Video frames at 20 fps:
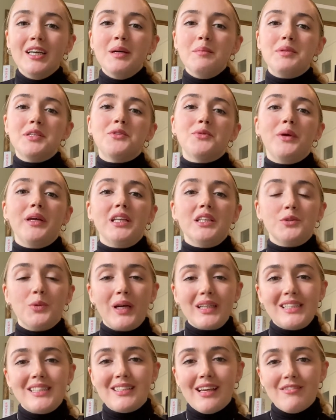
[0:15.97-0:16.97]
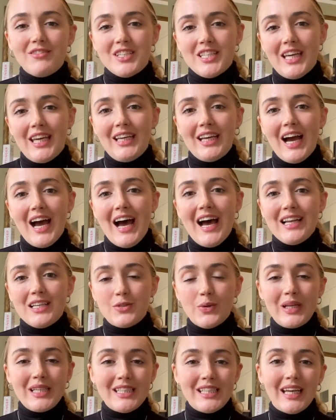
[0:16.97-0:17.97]
between 2017 and
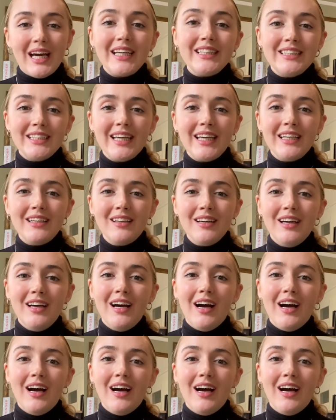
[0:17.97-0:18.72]
2019.